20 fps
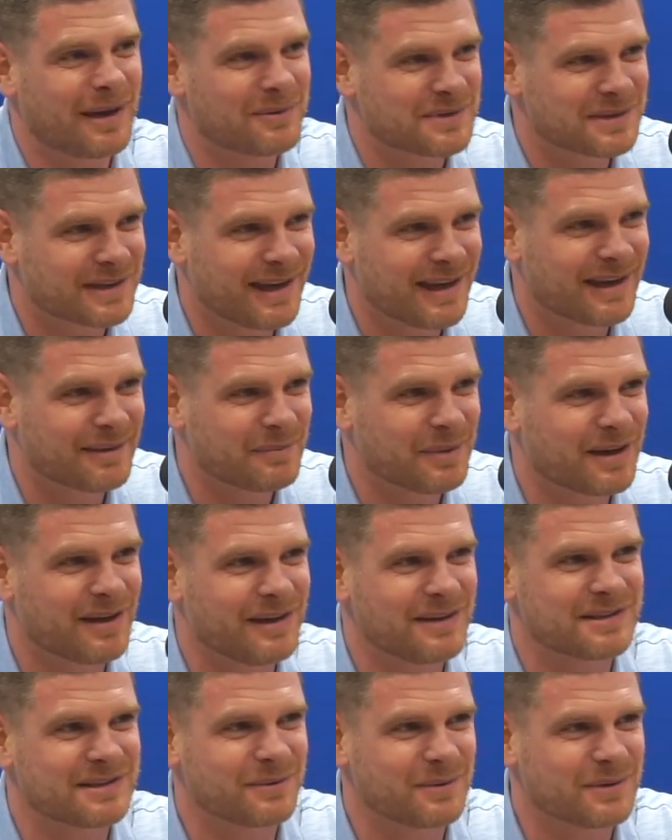was Cake
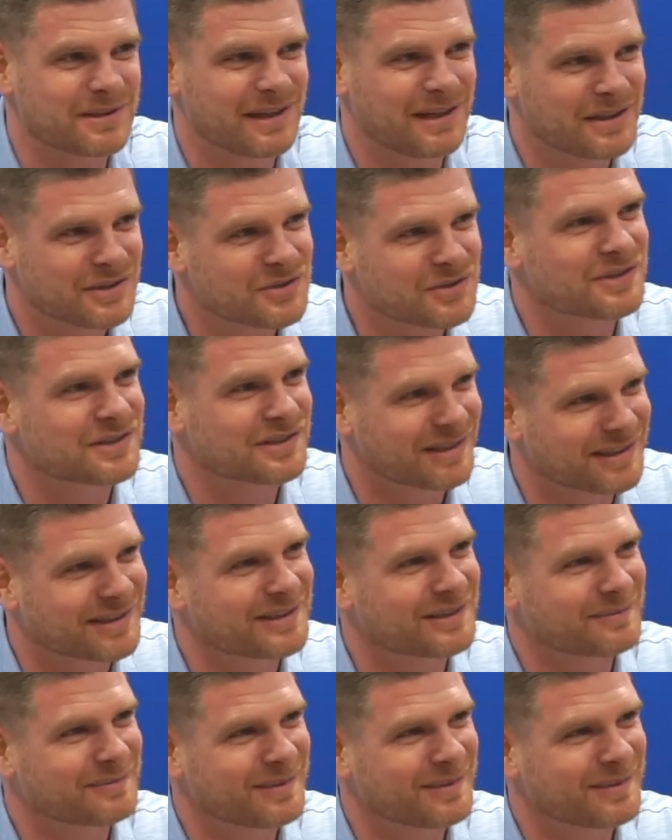because it was interesting to me.